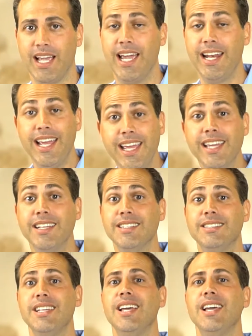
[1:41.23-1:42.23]
It
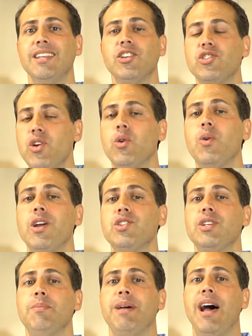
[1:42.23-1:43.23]
is. There's no
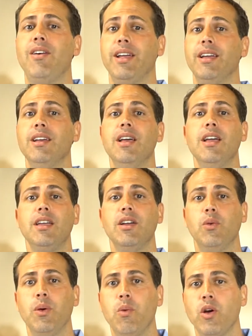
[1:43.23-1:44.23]
question about it. You
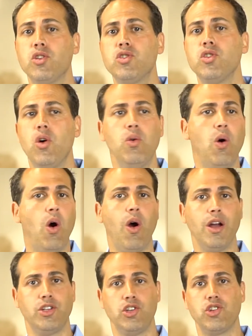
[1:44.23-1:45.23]
know, we work so
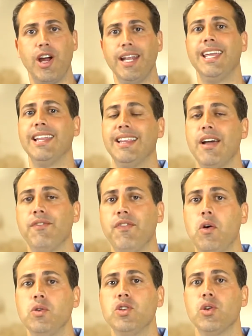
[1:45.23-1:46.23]
hard to try to get that
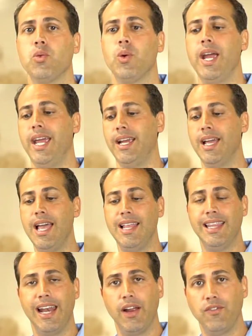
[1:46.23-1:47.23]
phone to ring
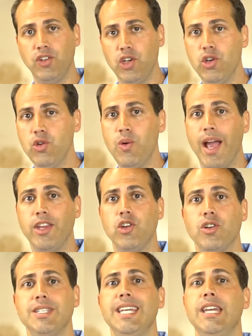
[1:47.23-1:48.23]
that if you and
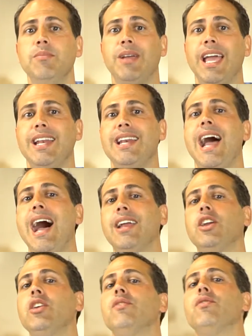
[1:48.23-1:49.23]
your team
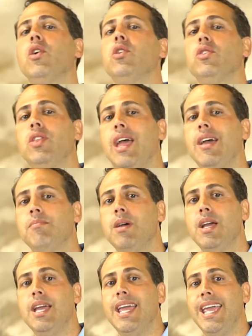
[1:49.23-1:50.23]
cannot convert them
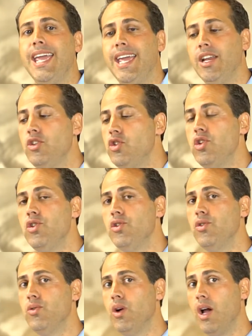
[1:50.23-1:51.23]

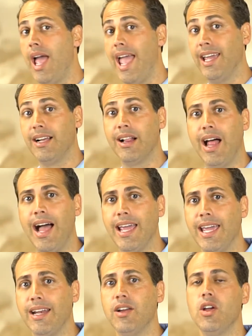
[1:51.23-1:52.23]
into a
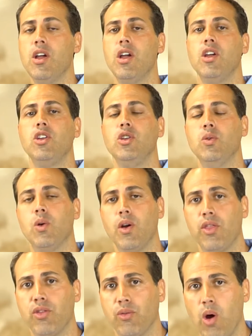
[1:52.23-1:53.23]
client, you
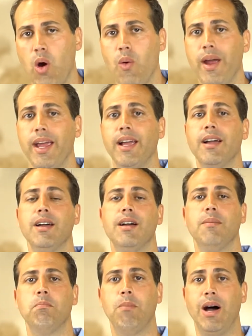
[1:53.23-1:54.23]
are throwing
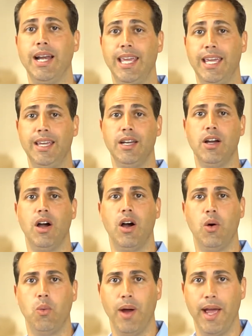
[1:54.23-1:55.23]
money
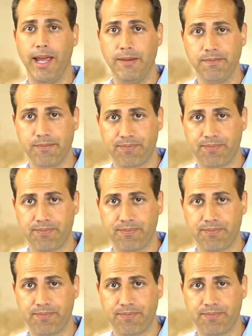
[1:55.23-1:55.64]
away.